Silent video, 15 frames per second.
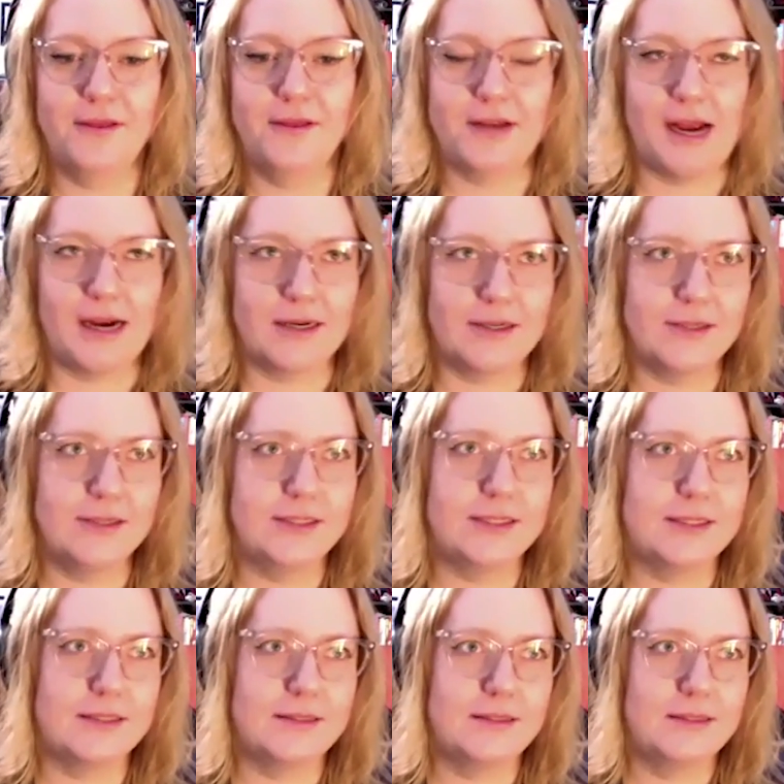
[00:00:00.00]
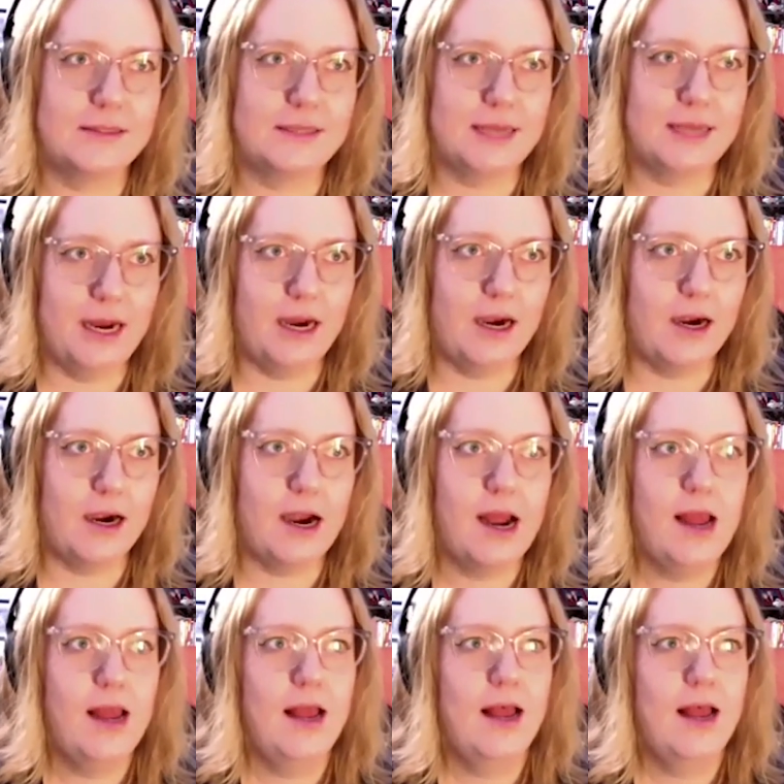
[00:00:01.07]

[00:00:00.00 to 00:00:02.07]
doctor's there.